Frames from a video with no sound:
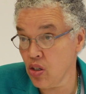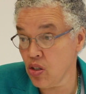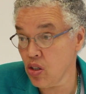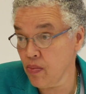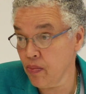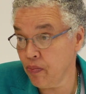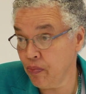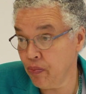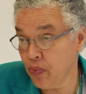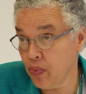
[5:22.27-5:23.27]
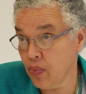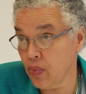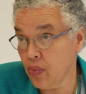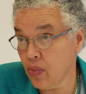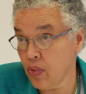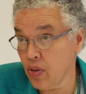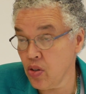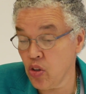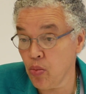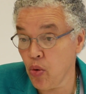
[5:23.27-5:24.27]
system
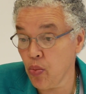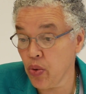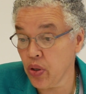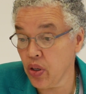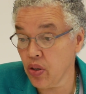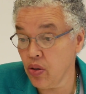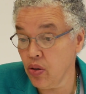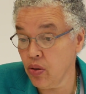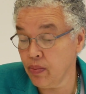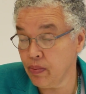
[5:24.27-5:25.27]
is the appropriate thing to do.